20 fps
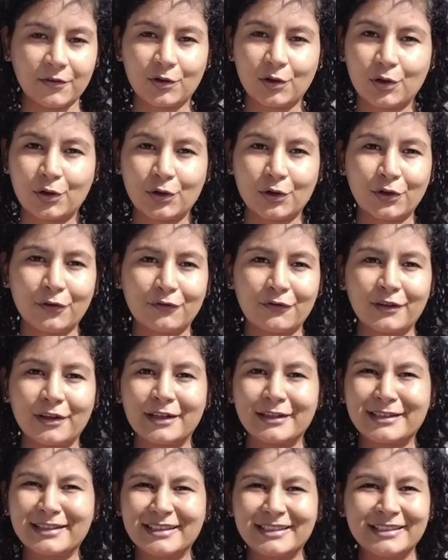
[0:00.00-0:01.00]
never heard of
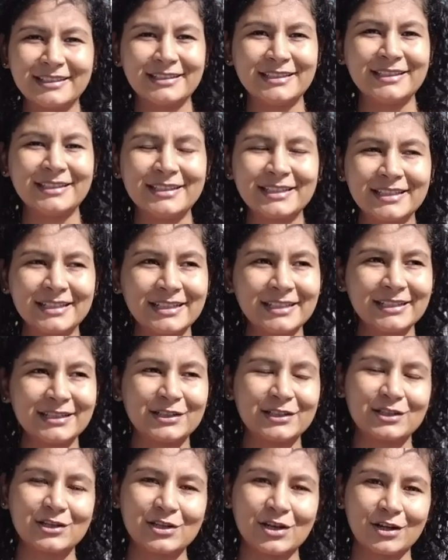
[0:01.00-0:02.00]
it in India.
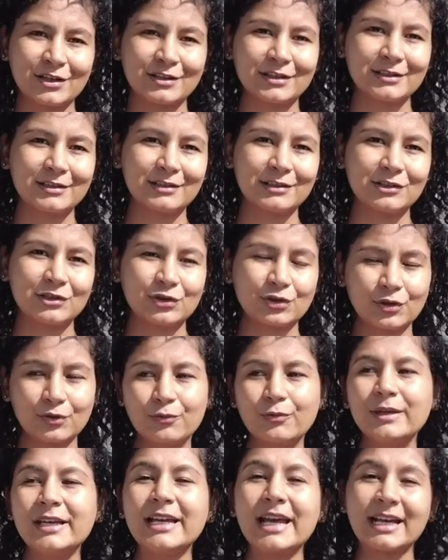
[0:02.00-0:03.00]
It's not the culture.
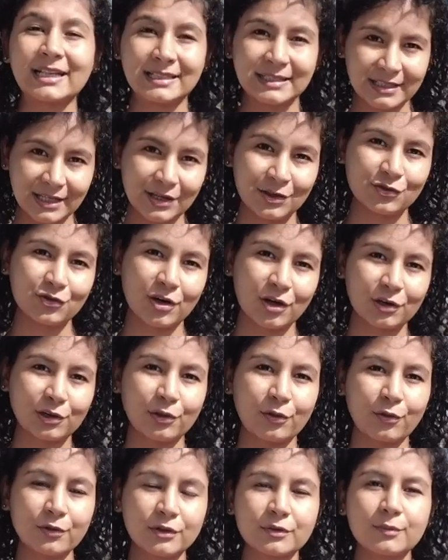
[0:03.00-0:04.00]
We exchange our
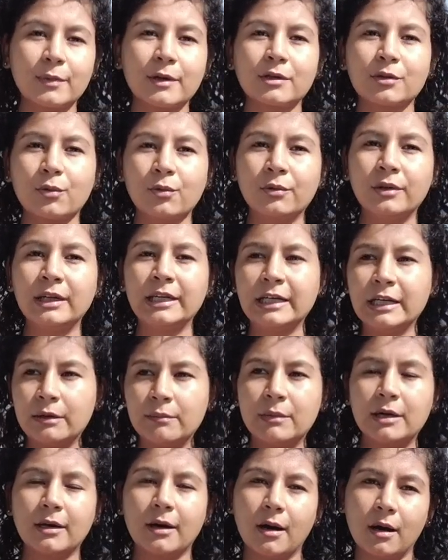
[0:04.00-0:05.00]
clothes, but only
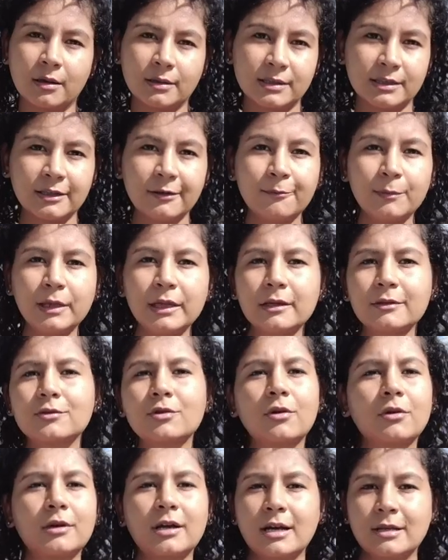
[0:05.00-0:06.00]
among our siblings
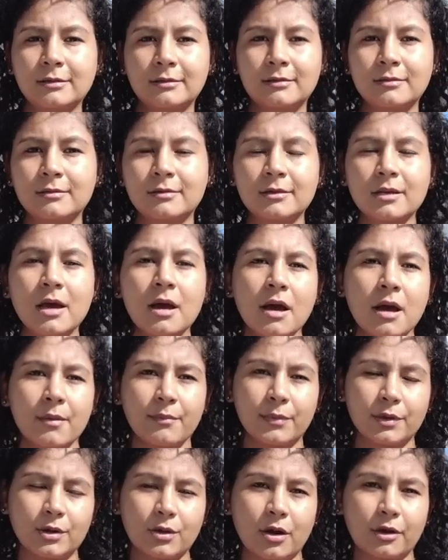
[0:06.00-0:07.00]
or cousins,
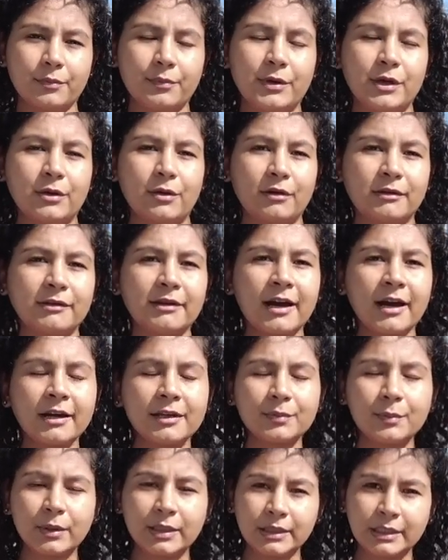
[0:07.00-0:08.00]
but not beyond
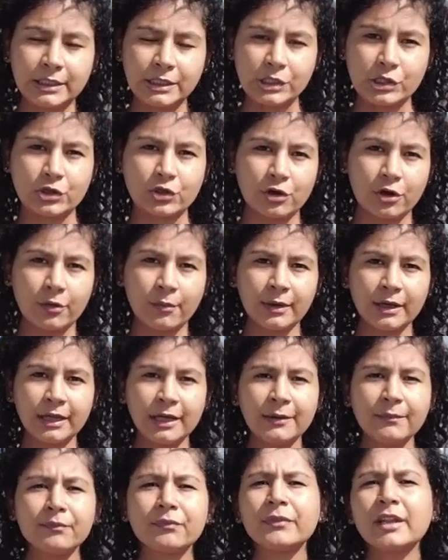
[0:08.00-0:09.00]
that. But in
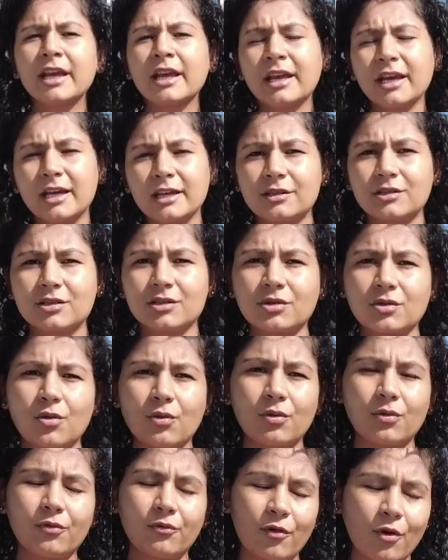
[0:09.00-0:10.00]
Germany, it's
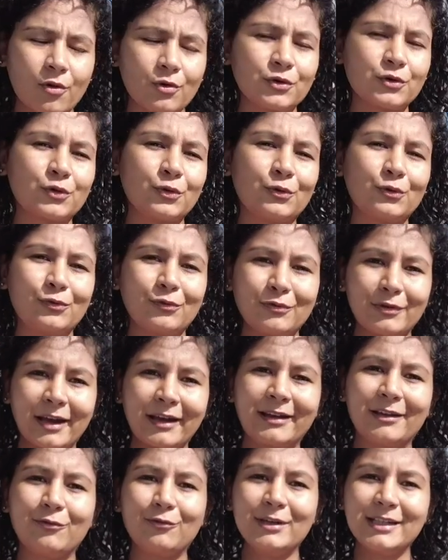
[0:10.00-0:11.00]
also
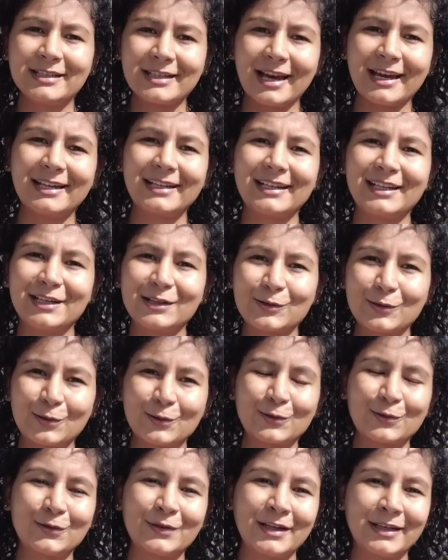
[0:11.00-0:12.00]
like recycling is
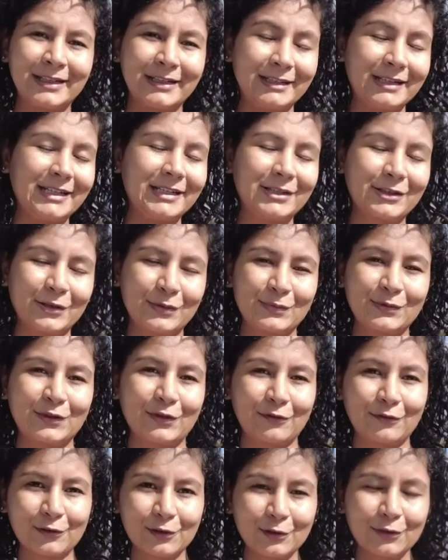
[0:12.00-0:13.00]
also done in terms
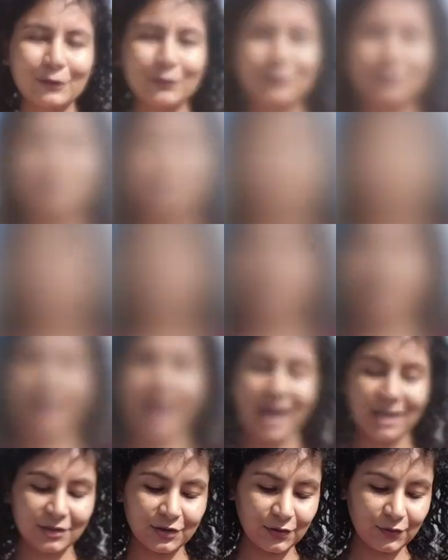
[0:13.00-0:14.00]
of clothes. So
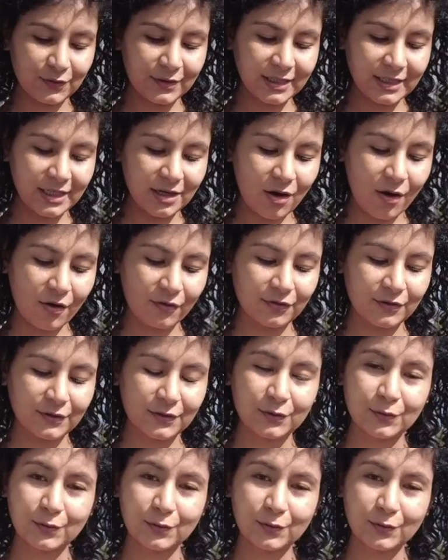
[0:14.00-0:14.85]
as you see on the